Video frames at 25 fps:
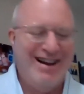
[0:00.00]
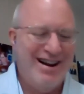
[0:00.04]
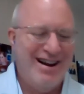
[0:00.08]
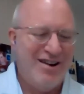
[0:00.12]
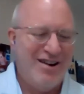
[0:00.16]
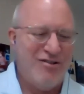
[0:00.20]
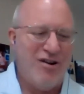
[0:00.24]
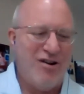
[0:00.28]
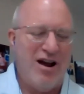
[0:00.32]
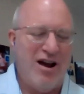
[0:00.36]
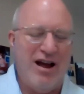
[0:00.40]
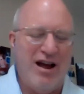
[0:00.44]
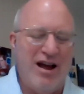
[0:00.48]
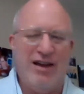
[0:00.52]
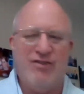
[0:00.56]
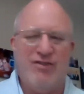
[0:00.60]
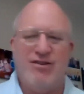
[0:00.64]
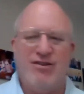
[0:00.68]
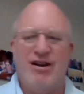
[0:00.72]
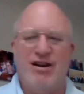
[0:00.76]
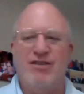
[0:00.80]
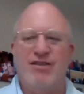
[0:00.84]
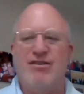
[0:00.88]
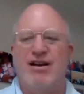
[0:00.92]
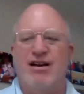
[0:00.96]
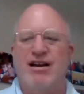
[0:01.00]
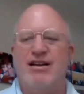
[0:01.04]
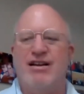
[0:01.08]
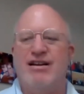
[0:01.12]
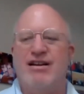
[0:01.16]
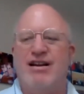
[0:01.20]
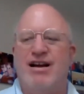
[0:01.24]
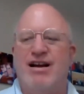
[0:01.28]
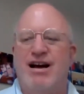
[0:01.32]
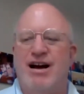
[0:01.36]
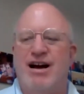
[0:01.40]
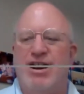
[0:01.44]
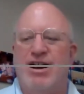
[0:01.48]
Right, right, right.
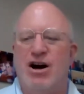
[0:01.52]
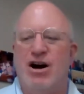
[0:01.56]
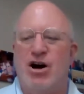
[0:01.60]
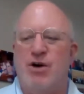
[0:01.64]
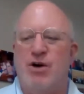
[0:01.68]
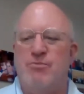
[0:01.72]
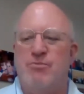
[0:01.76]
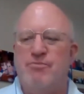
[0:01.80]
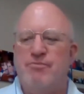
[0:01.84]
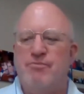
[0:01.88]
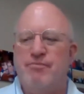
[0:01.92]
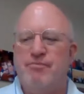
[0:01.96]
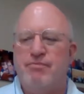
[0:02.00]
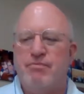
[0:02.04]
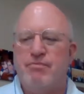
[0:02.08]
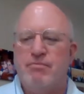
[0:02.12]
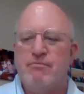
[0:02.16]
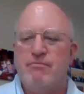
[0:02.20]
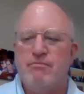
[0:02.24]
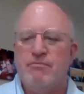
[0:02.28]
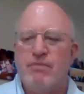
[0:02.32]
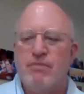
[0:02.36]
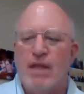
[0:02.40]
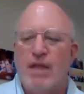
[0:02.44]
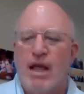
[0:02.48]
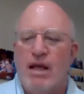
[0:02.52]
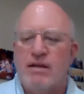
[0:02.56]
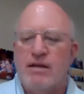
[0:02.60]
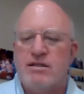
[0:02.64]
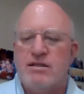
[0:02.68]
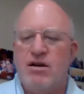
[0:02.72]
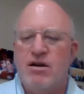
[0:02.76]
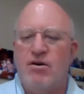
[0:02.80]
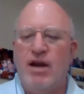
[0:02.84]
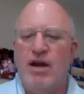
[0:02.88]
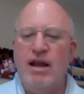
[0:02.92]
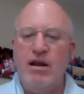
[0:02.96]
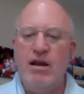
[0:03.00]
Um,
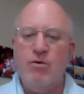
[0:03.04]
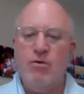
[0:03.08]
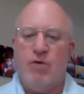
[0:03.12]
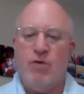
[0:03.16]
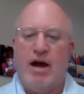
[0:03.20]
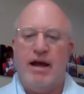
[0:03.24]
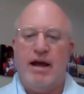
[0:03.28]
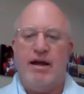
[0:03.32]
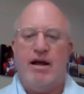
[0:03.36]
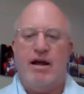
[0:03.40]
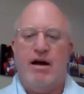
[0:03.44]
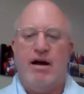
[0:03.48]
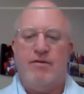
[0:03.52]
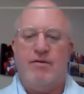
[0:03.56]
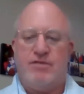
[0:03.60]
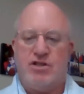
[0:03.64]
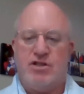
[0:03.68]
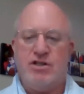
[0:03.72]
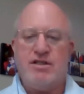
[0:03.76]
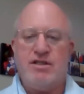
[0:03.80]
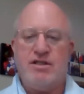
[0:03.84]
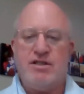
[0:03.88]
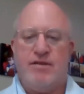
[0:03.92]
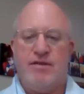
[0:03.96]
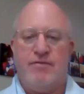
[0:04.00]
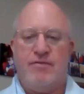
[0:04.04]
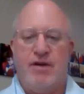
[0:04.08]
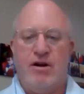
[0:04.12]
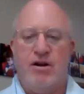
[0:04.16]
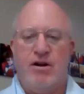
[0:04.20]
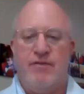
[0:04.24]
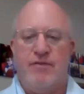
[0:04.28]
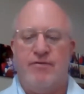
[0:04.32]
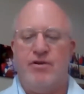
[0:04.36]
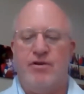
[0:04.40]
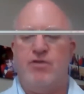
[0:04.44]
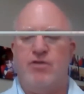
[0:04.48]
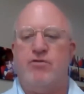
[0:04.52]
so anyway, uh, just a
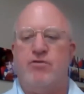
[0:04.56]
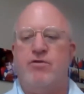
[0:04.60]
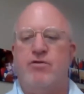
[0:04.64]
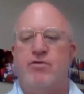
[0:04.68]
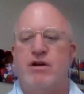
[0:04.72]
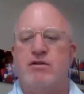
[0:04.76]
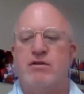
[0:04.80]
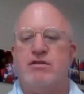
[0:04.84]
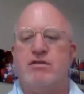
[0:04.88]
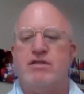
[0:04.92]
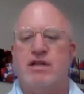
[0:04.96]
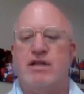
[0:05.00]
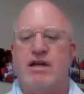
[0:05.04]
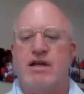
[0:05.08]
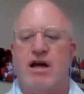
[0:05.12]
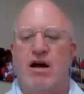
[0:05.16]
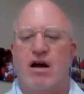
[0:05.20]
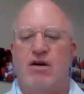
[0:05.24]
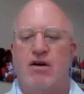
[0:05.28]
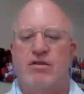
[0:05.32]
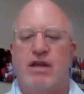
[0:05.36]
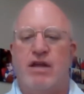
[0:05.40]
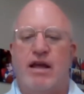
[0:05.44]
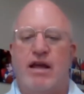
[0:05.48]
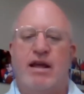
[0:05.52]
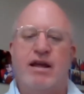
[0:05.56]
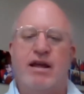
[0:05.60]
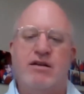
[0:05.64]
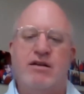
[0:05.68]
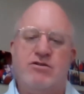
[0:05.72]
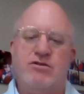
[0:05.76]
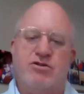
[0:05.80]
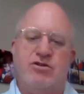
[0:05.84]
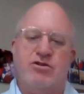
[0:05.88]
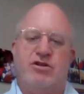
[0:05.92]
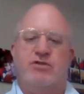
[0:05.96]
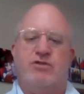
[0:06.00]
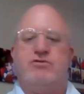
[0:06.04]
very few years ago, they
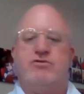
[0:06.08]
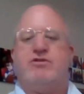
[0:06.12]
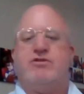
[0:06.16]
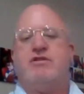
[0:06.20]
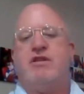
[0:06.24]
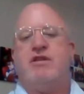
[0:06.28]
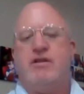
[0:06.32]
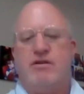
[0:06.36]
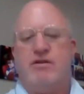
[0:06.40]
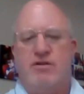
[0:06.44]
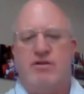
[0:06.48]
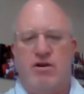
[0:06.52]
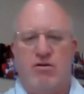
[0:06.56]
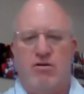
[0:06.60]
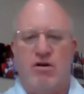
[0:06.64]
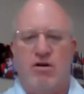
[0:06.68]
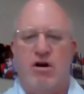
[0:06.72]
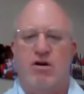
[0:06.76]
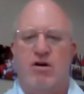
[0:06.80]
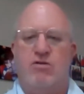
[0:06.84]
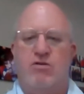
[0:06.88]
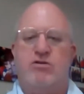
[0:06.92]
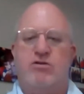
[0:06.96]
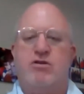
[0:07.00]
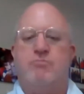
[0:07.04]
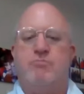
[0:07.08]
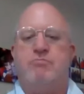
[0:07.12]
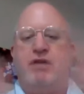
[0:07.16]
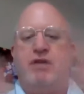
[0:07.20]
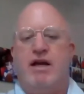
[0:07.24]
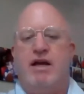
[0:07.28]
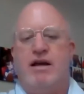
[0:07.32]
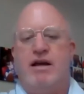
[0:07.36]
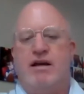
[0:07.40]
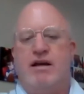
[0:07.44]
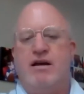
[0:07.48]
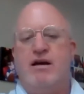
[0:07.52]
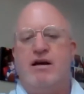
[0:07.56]
introduced the euro to
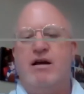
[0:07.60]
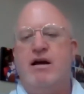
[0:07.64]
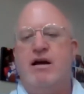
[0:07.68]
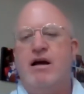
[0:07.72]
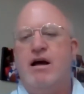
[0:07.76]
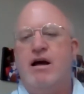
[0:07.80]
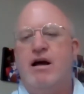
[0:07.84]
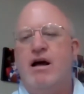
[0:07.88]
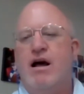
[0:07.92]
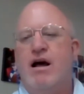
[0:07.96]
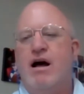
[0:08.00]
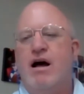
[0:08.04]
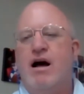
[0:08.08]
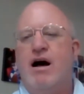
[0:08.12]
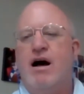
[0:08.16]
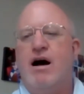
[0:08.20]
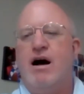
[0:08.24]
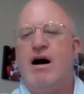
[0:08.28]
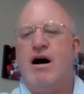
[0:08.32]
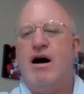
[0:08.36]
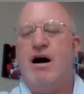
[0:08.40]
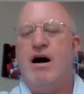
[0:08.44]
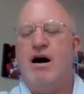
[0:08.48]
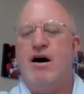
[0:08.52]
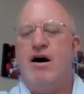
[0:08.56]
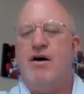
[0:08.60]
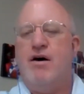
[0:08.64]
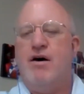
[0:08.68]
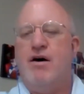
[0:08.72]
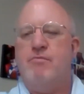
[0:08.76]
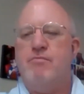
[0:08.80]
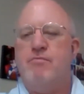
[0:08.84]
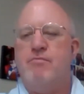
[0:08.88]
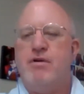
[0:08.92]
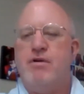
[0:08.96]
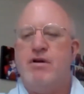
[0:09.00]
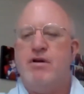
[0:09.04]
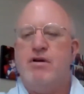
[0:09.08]
big uh,
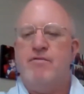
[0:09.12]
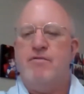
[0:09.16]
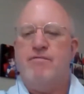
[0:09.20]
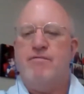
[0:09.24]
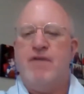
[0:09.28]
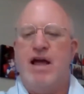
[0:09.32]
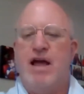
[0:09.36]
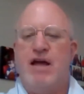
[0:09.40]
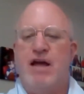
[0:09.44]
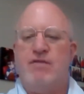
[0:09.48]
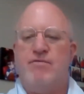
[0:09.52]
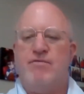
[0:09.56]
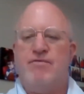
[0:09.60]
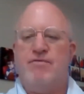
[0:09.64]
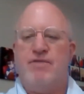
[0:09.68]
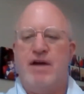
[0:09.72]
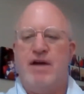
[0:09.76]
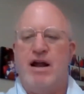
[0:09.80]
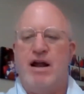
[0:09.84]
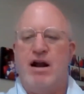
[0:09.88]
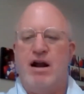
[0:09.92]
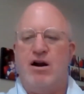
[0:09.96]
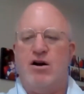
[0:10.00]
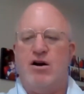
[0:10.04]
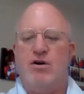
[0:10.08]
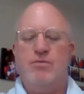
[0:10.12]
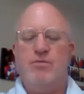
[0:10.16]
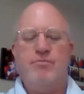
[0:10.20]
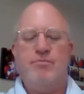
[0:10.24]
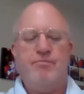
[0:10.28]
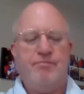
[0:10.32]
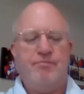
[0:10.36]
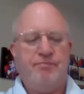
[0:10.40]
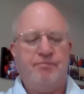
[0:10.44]
fanfare,